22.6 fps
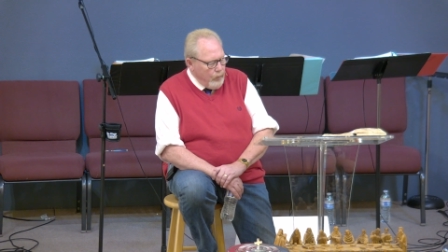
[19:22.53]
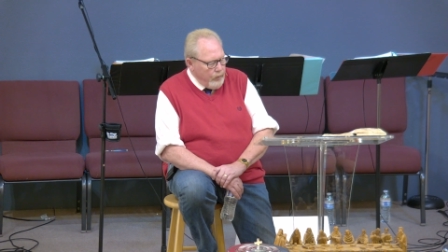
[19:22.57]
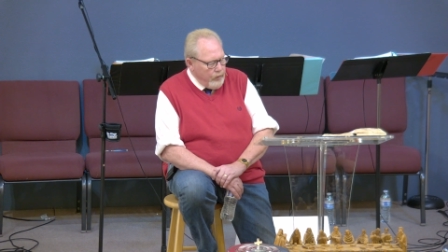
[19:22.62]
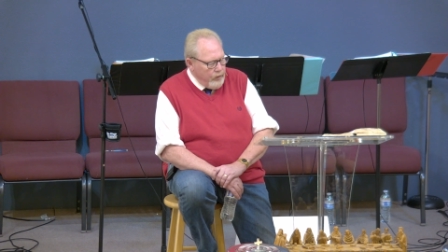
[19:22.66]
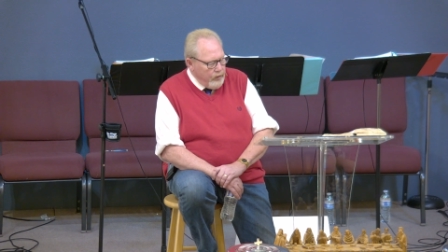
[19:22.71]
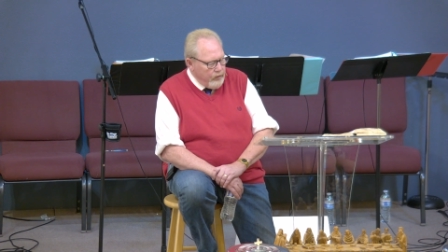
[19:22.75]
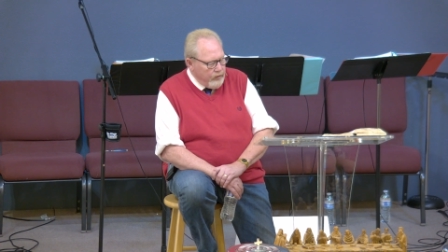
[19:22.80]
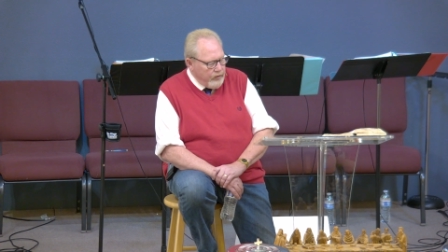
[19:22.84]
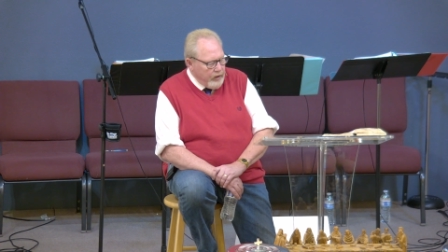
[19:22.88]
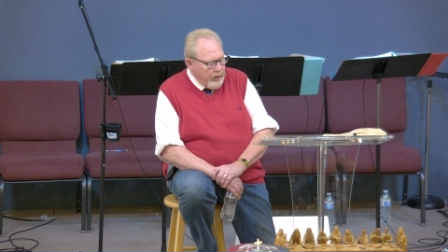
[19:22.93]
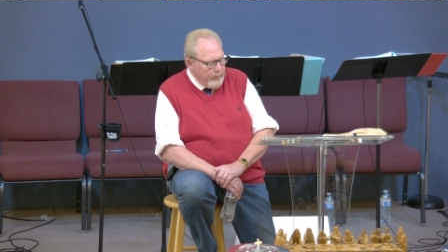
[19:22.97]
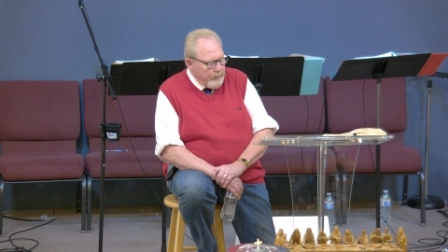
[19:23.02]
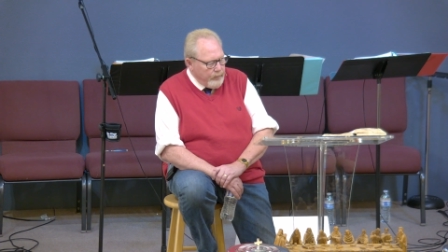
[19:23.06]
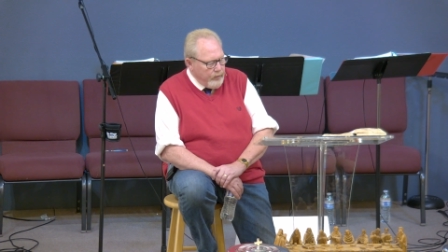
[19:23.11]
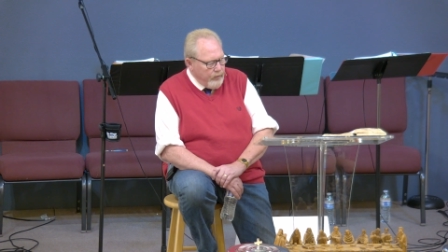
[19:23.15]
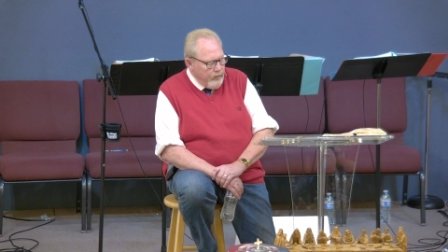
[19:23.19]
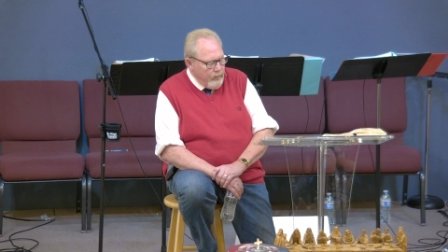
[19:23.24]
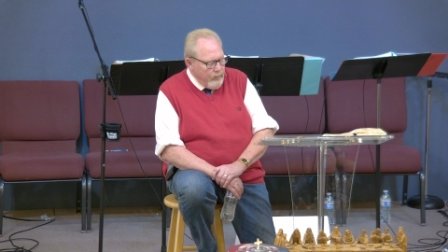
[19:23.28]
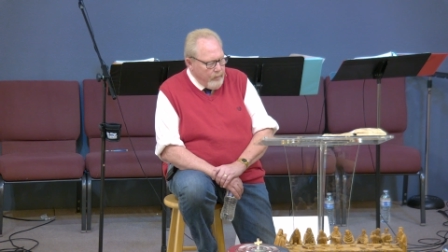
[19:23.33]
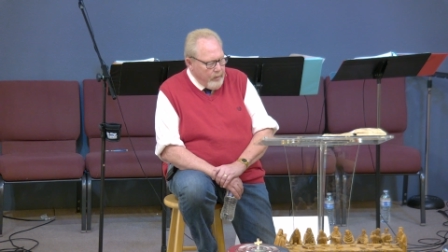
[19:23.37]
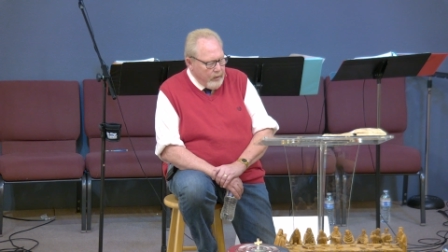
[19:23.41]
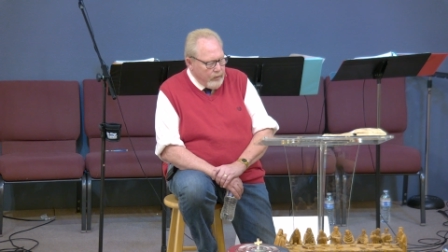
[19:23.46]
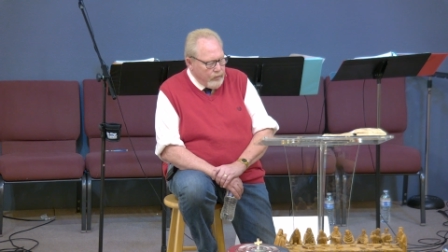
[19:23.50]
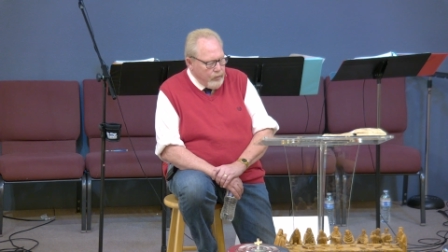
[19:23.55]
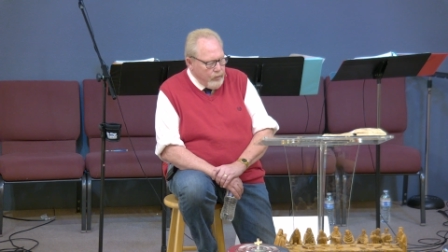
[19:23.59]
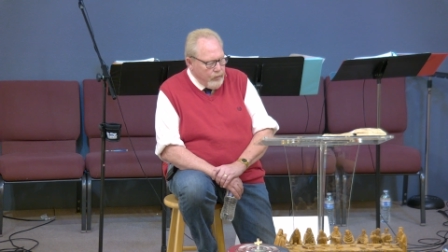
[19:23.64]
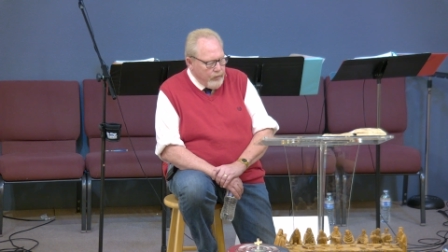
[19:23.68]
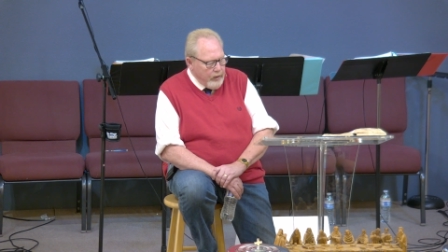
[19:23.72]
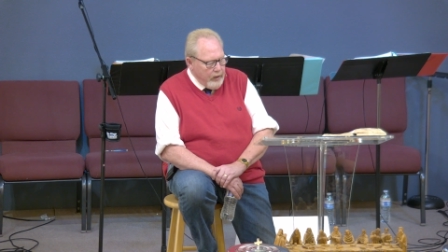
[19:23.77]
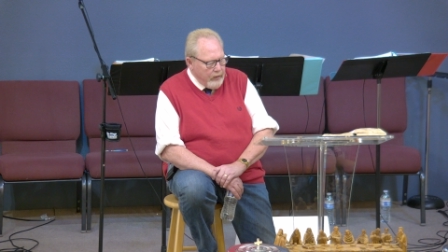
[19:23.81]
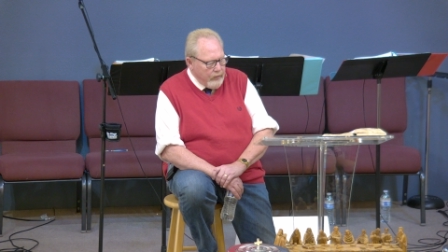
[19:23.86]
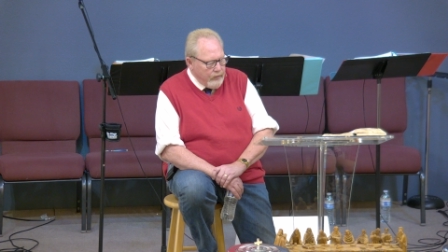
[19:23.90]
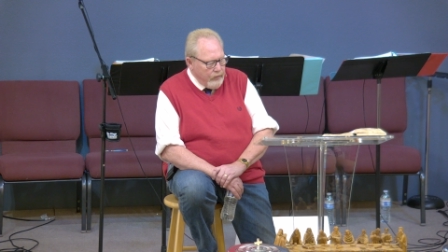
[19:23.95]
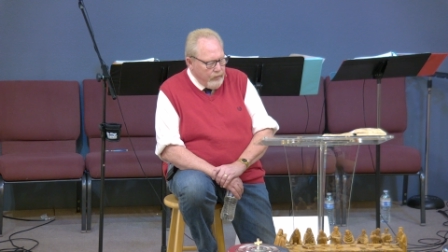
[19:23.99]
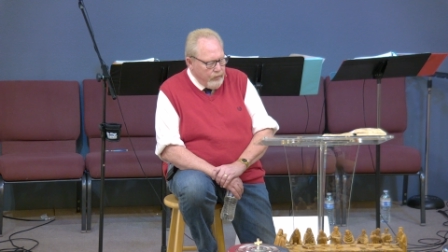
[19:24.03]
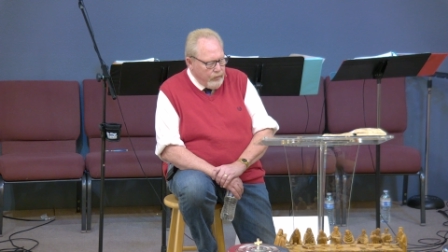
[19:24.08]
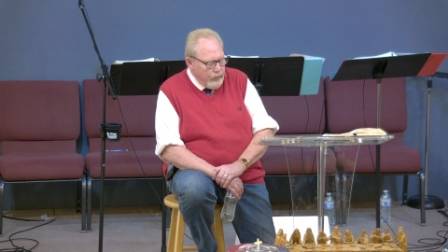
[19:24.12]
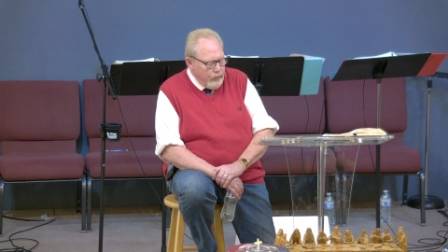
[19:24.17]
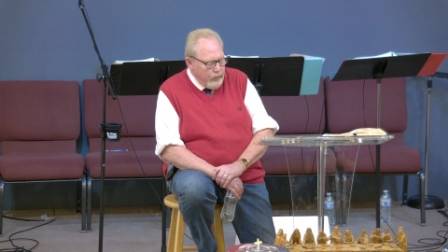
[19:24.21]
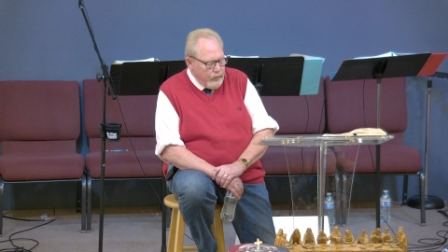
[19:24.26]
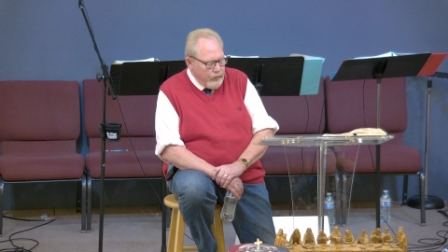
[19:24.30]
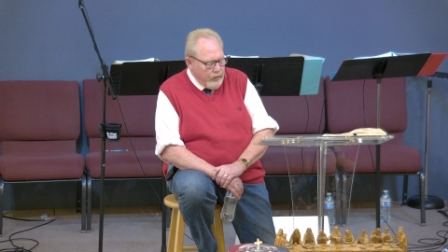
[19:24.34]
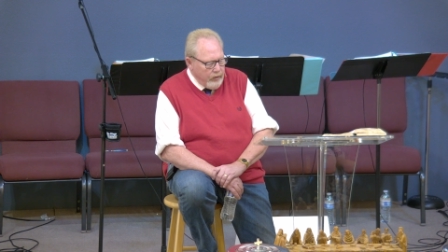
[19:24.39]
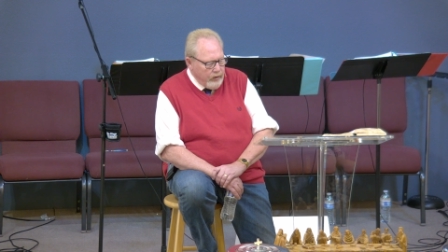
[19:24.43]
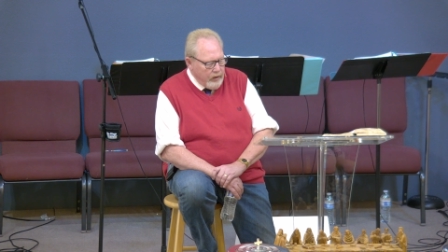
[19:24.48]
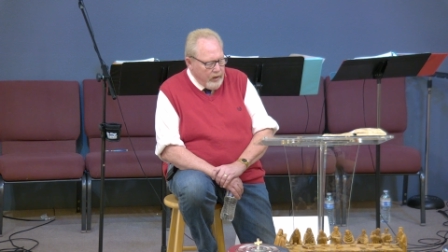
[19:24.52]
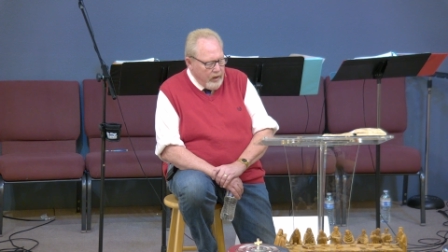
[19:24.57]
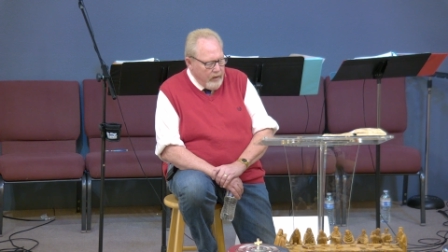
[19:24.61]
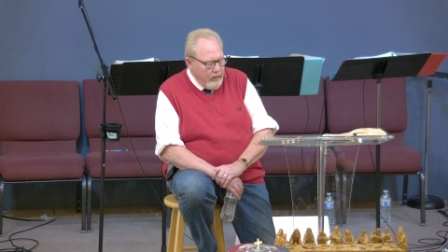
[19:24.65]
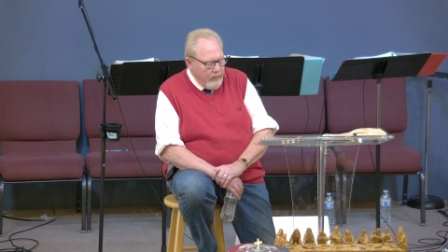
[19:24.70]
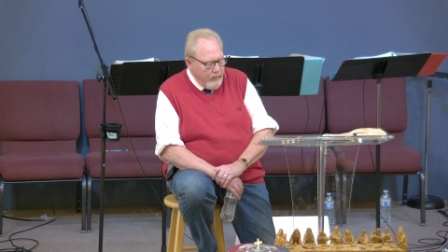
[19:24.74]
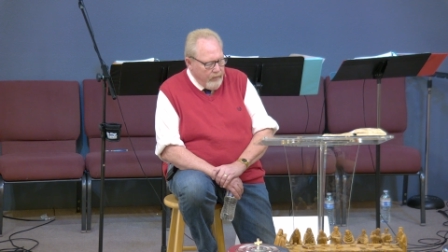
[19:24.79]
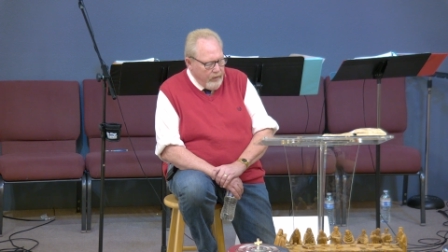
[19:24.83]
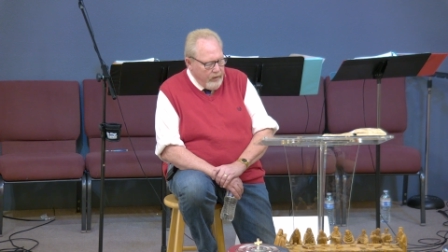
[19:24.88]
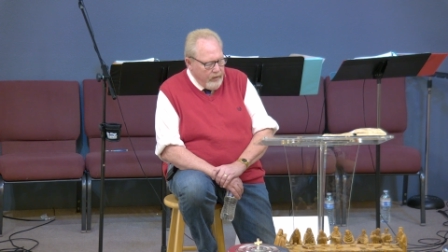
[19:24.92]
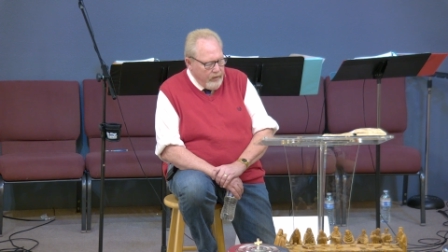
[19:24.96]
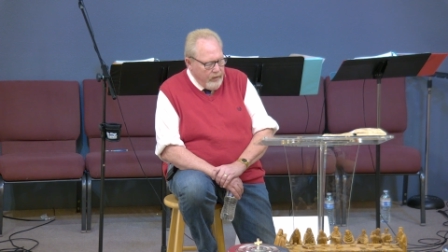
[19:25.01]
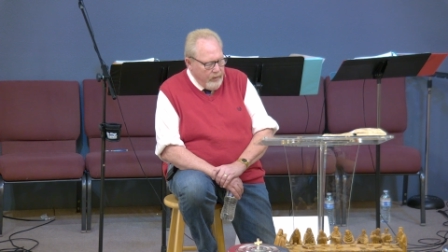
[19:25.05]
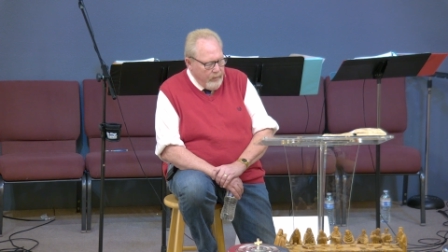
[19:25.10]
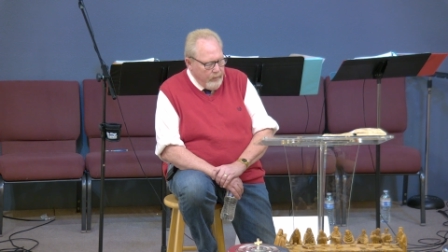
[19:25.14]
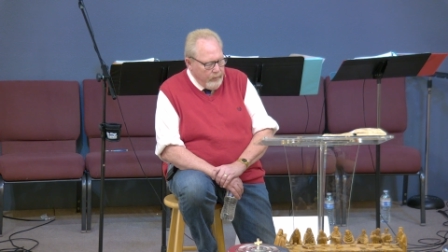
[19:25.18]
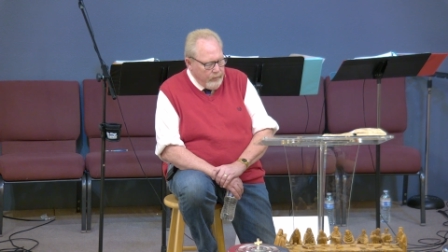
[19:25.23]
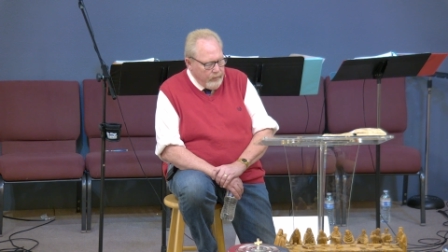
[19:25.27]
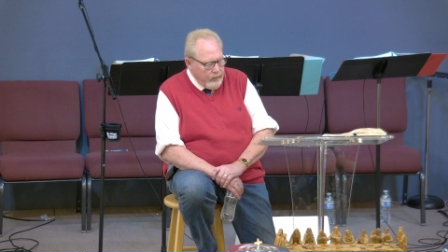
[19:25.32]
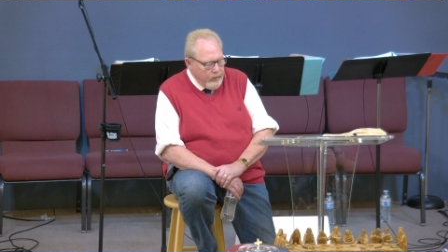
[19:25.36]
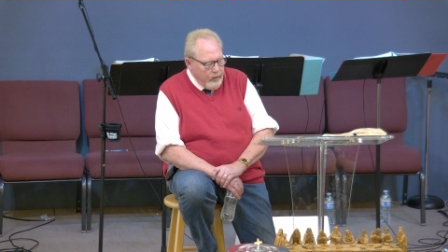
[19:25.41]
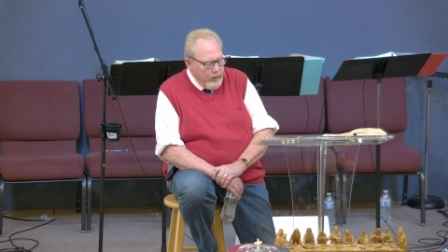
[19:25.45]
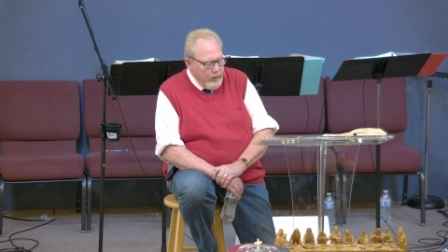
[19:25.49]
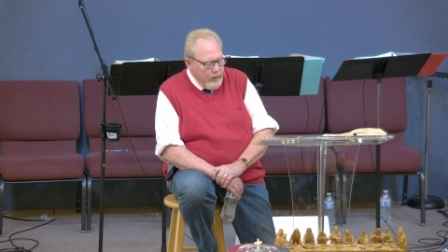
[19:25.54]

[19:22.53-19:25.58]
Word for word: with the exception of about 2,000 Jews, identified them,